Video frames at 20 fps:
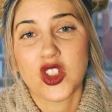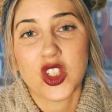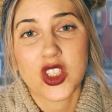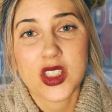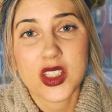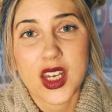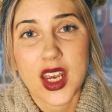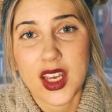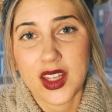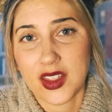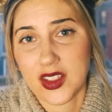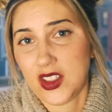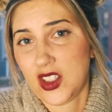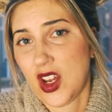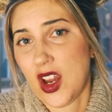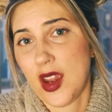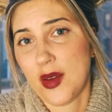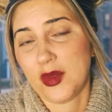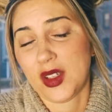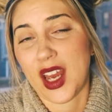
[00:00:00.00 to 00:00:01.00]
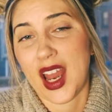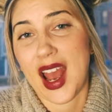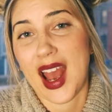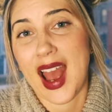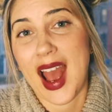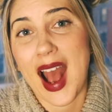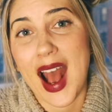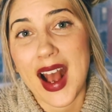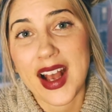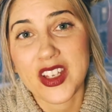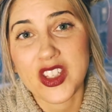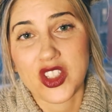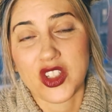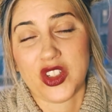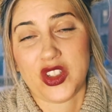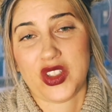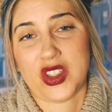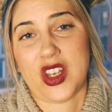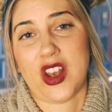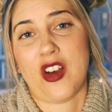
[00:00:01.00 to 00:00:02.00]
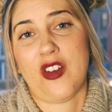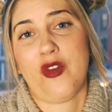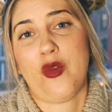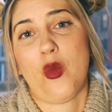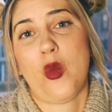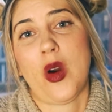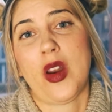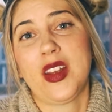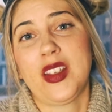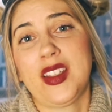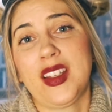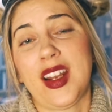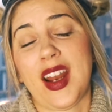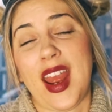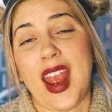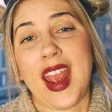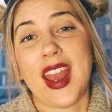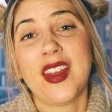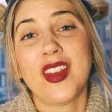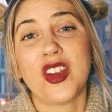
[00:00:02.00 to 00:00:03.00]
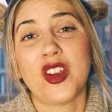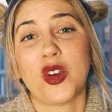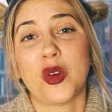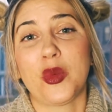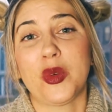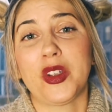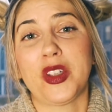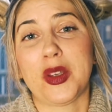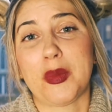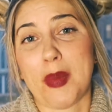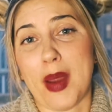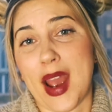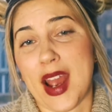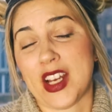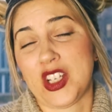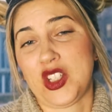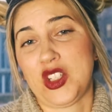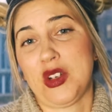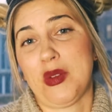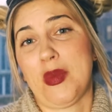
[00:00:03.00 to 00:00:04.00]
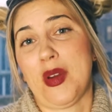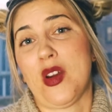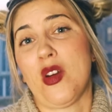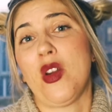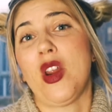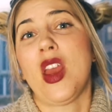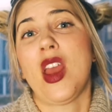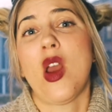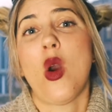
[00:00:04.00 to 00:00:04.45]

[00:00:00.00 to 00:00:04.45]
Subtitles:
Just take the time to ask yourself, what is it that you're really passionate about?